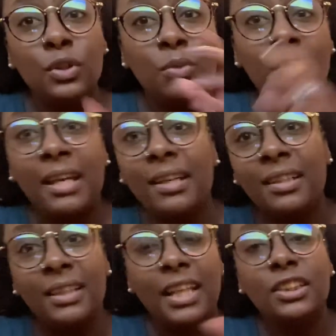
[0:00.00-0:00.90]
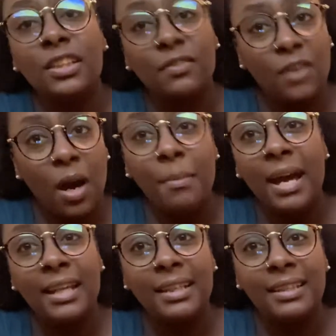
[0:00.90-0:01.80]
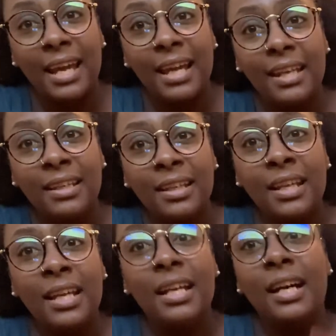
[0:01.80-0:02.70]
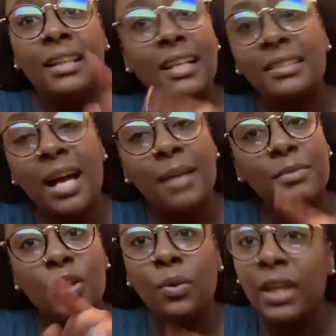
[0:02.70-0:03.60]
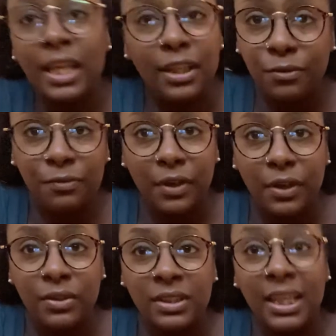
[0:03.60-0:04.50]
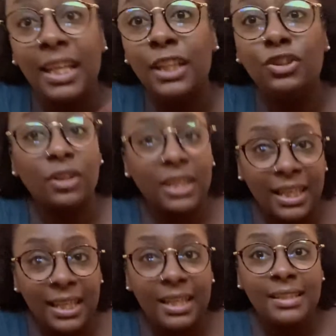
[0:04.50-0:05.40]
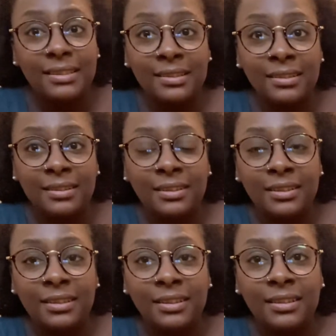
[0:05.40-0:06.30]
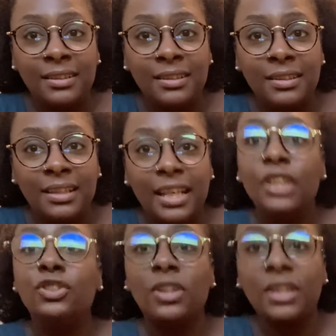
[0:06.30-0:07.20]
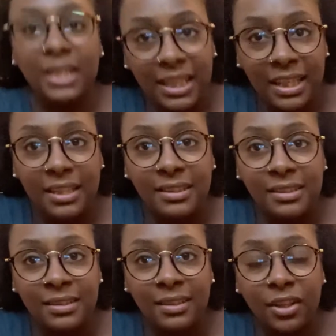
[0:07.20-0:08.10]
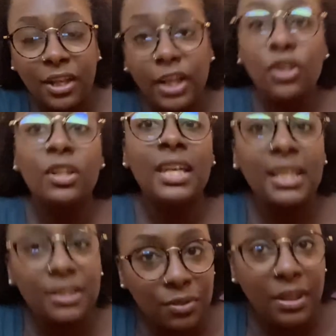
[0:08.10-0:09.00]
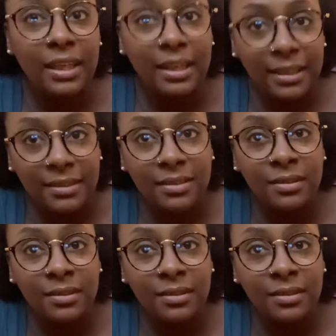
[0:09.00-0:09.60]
make a collection of karmatic debt, a lot of times it don't hit you first. It hit your kids. It hit your kids and your kids' kids.